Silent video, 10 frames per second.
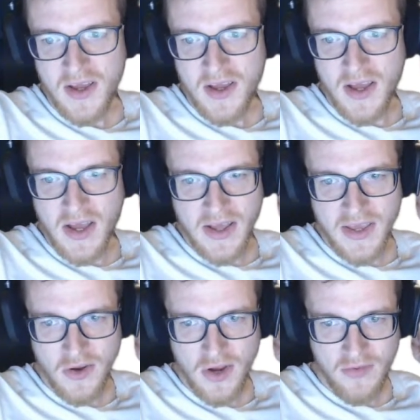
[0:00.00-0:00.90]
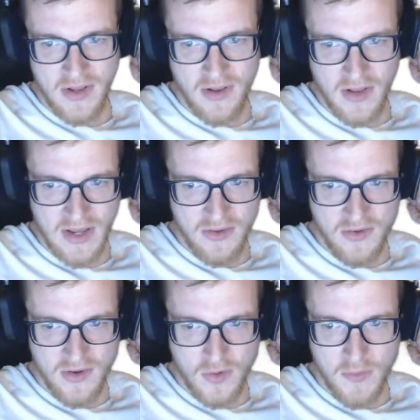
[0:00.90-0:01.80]
Here you have like the license
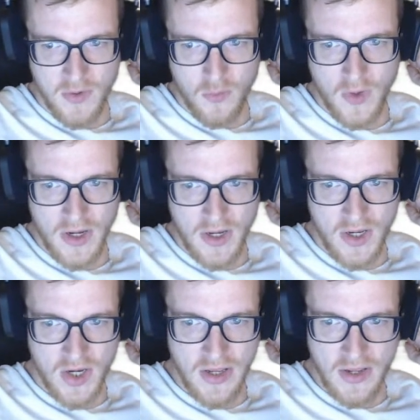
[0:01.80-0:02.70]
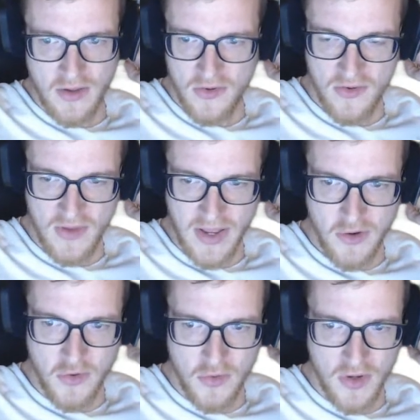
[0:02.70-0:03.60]
agreement, which is standard
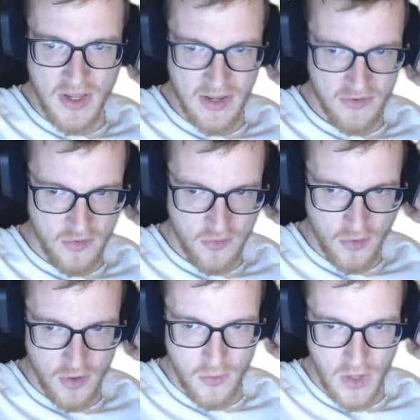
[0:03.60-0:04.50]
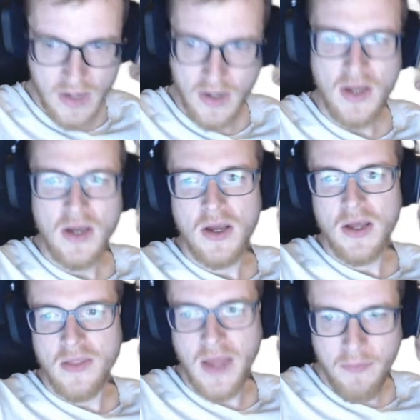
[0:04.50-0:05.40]
Unity Asset Store EULA.
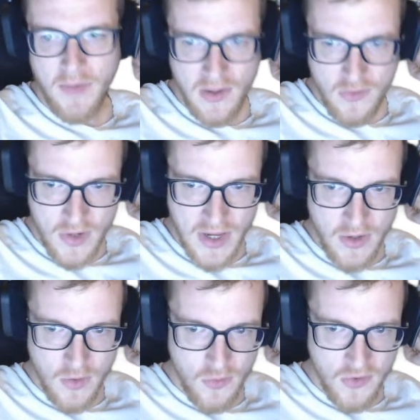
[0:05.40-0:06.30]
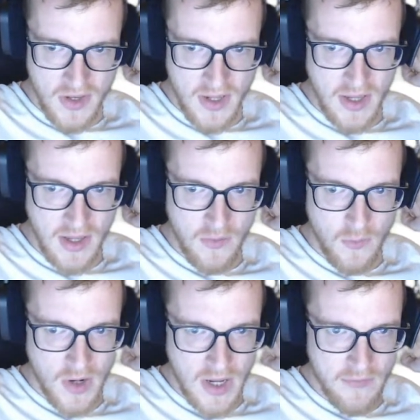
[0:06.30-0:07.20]
That means you can use it in
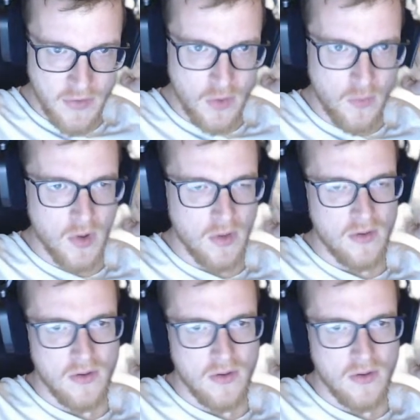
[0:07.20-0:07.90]
whatever you want.